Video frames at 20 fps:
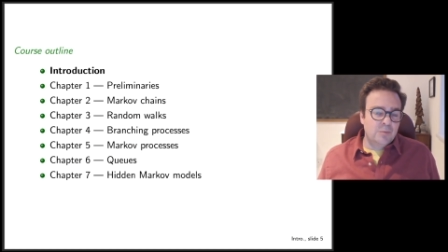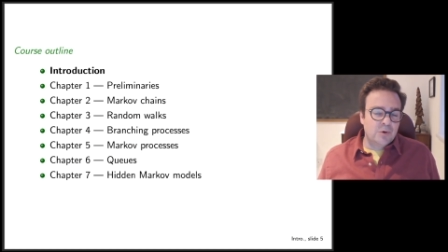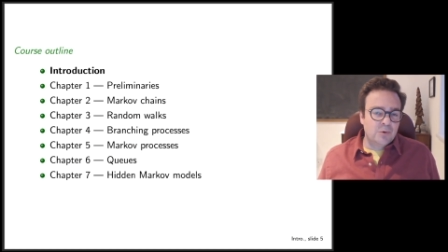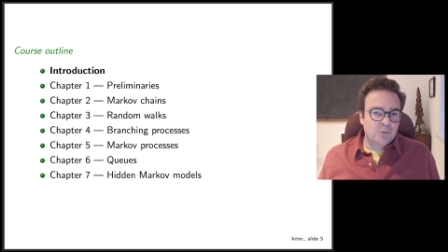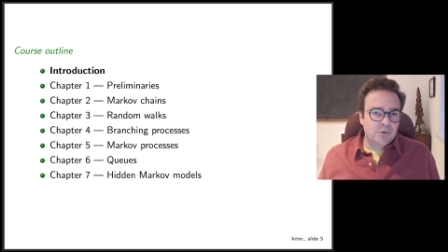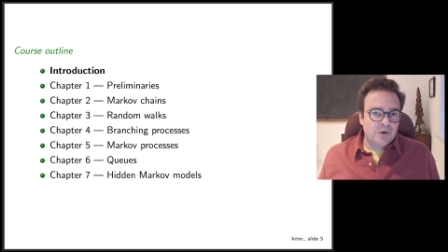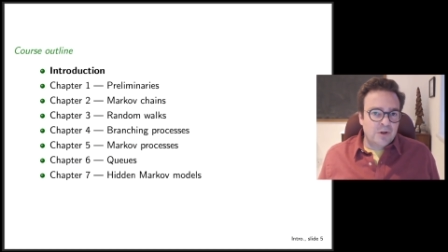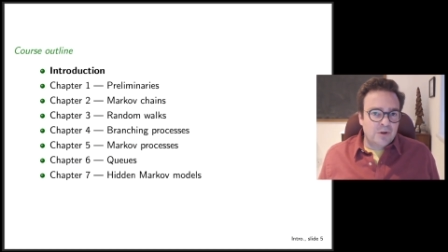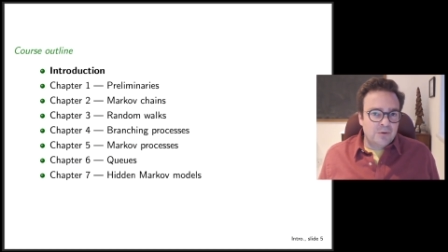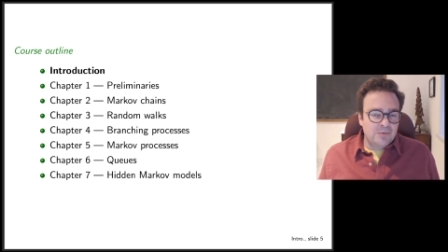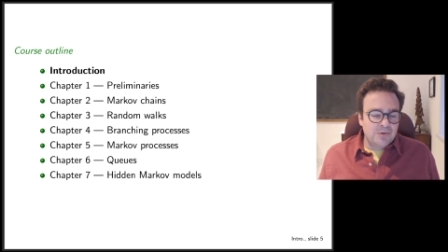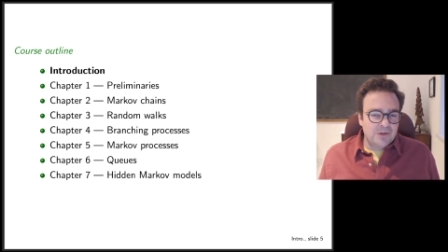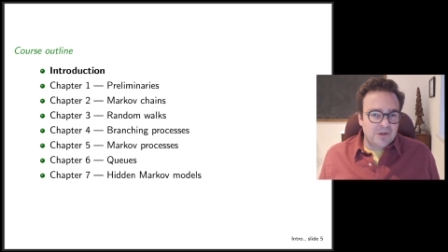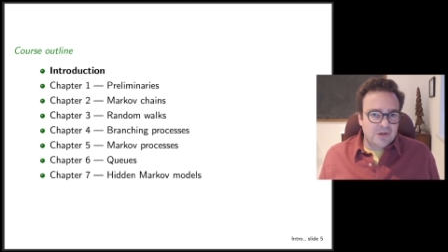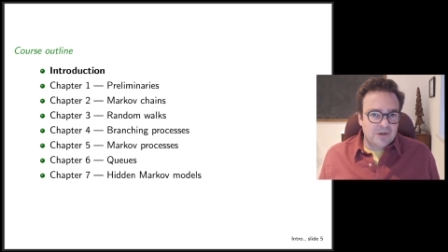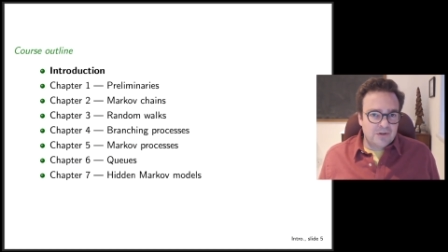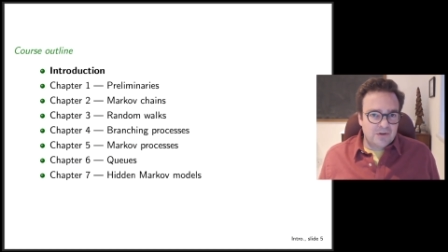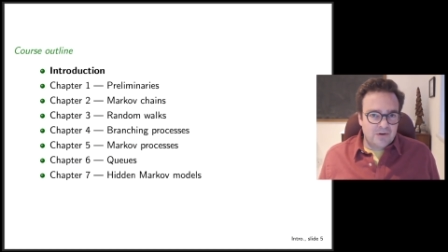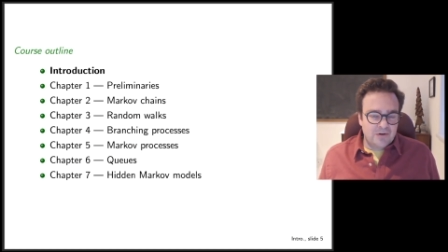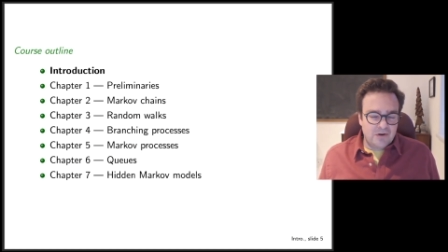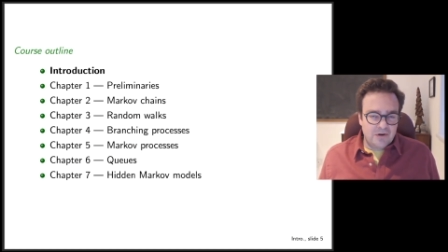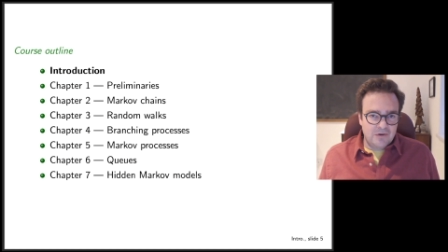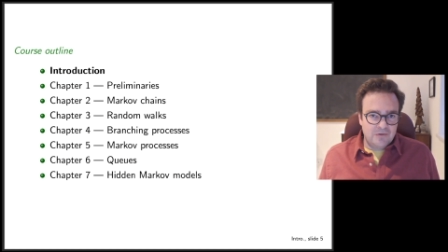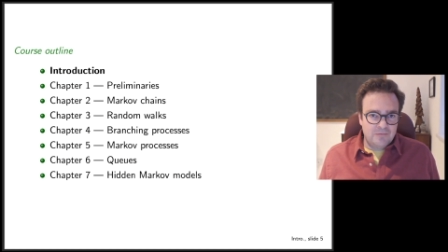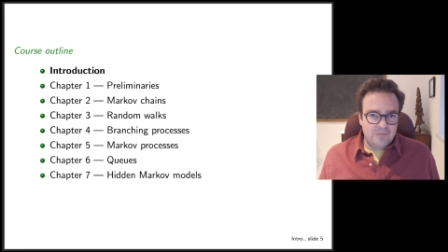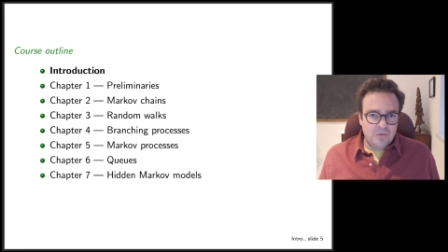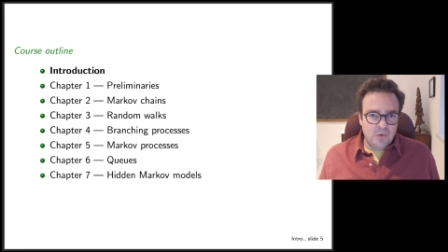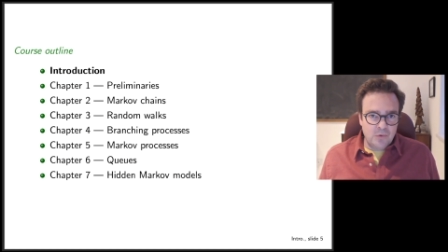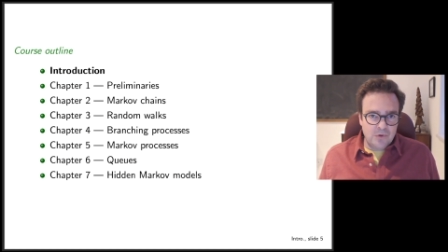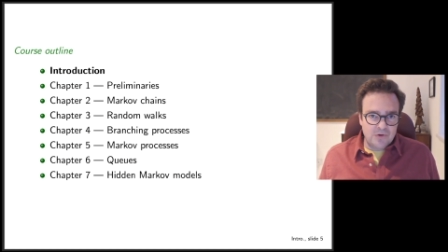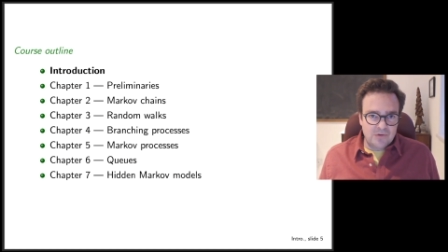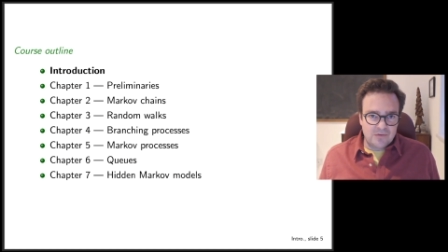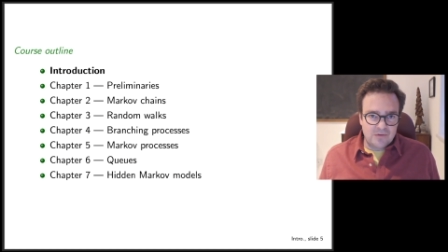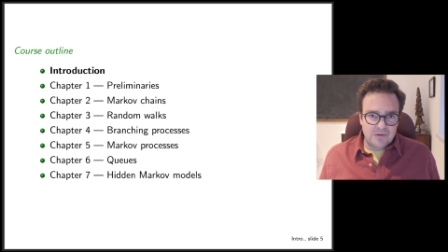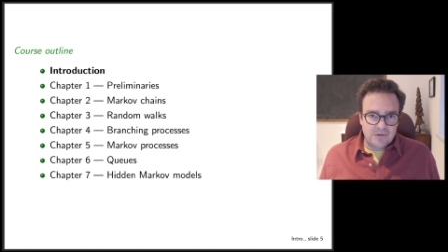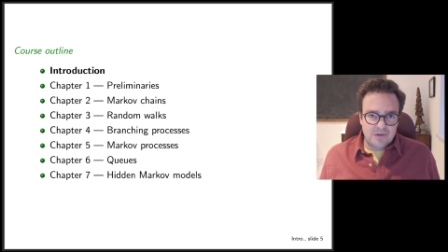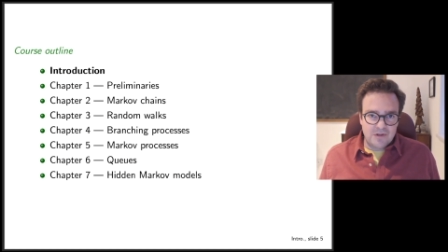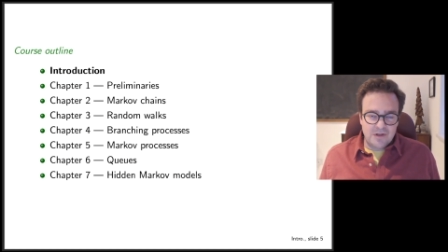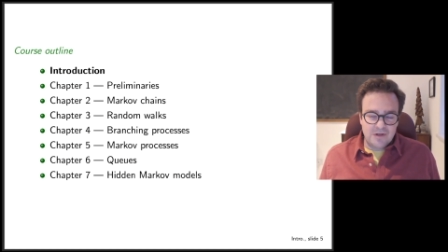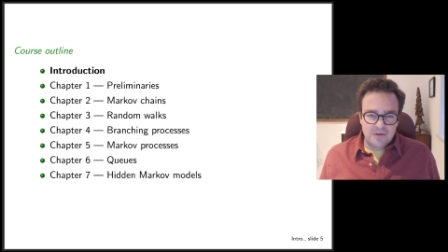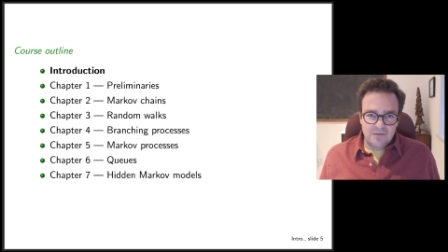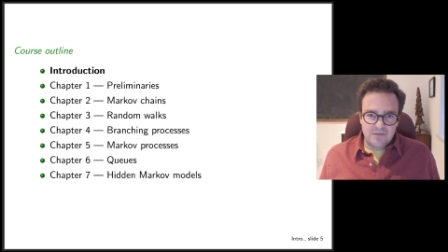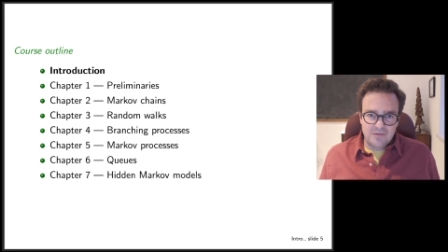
But we're not really going to try to focus on that.